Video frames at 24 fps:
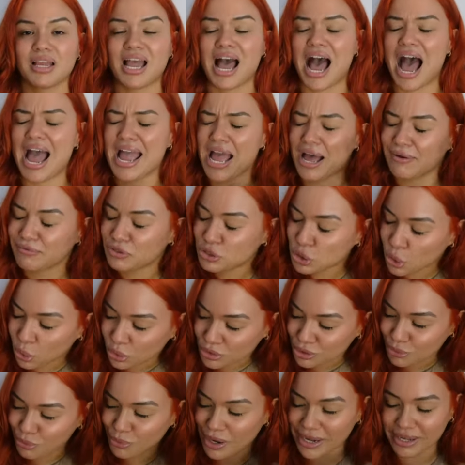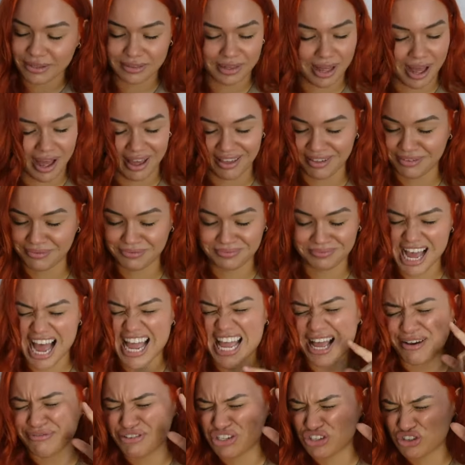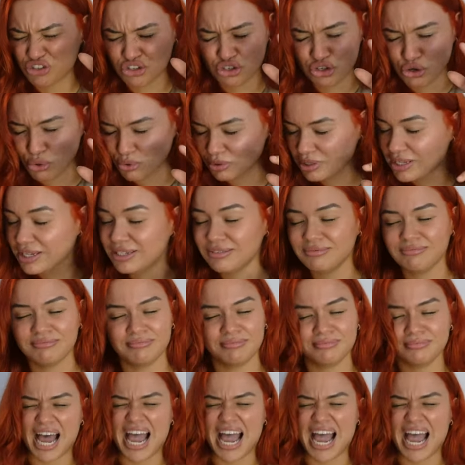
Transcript: I have told a white lie. I have stolen.